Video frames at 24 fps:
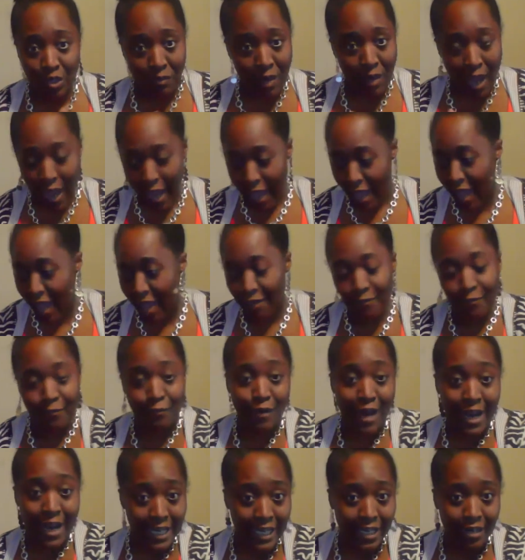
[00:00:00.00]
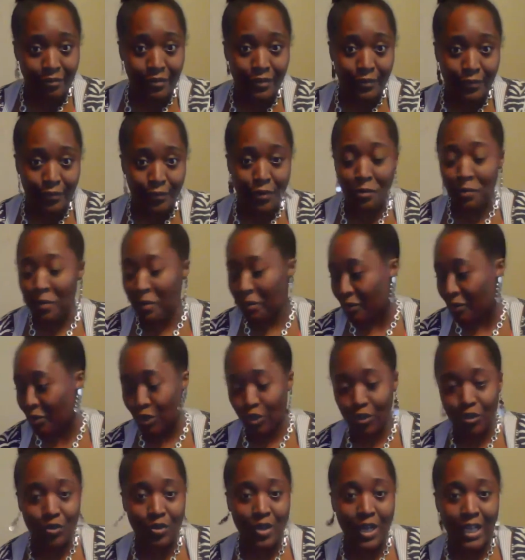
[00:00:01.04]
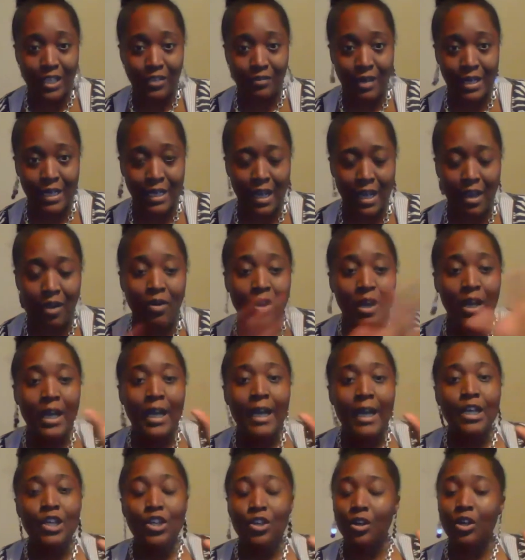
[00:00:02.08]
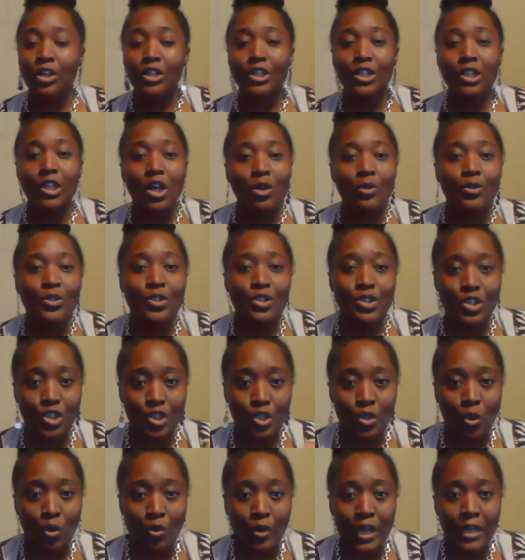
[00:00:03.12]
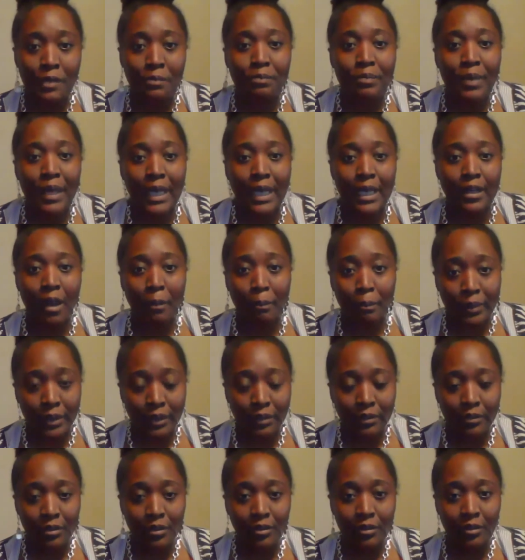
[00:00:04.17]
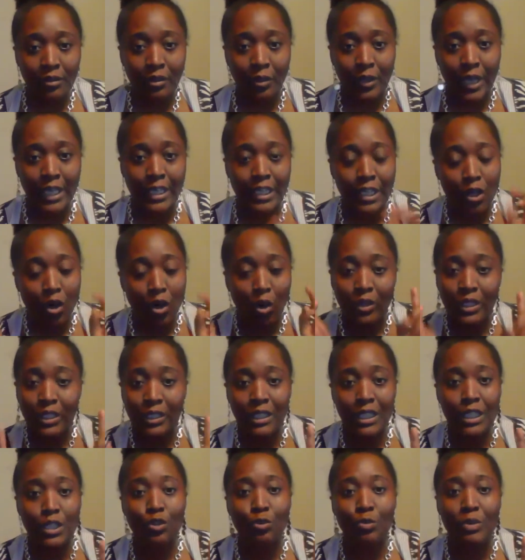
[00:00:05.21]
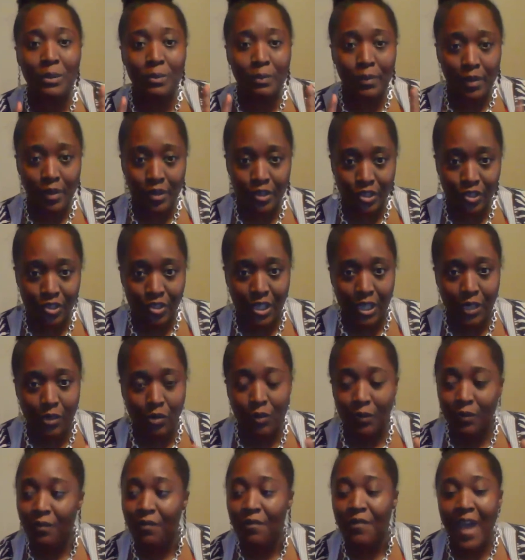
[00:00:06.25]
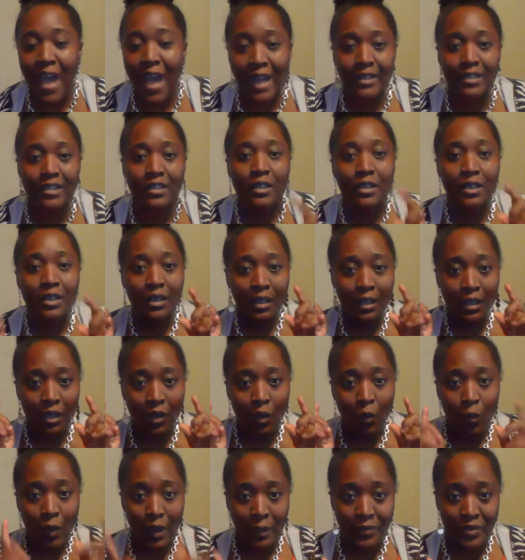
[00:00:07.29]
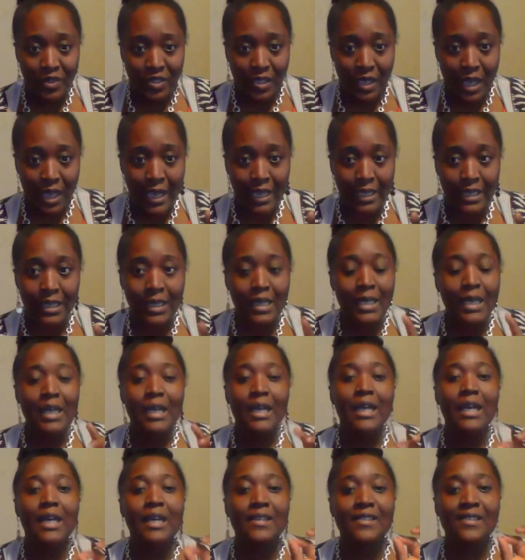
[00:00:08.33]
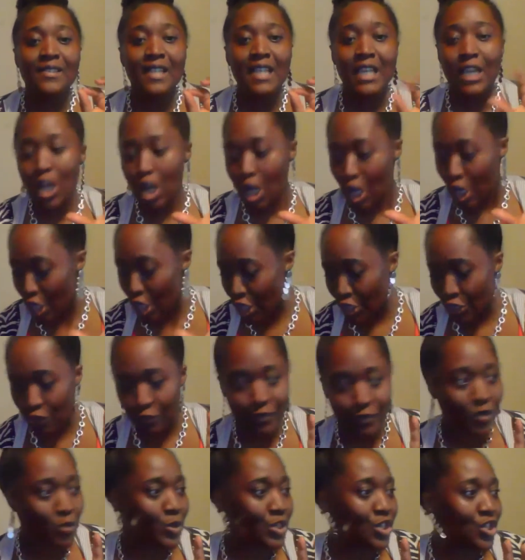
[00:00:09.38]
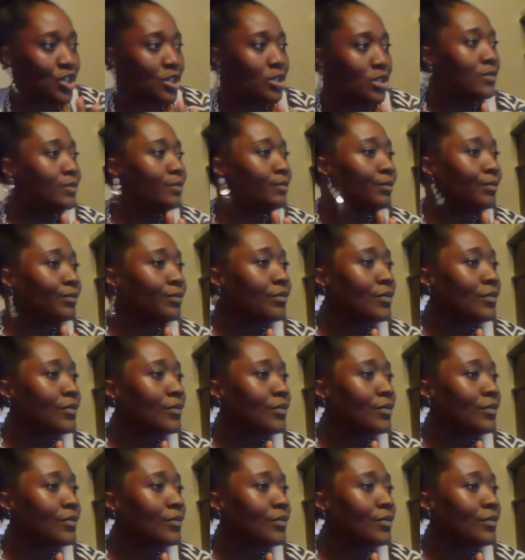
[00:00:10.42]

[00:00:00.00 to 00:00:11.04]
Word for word: which I'm, i have right here in front of me, I'm gonna show you guys right now. You're gonna go to the store and pick it up. Okay, the only thing you'll be purchasing on that website is the herbs, which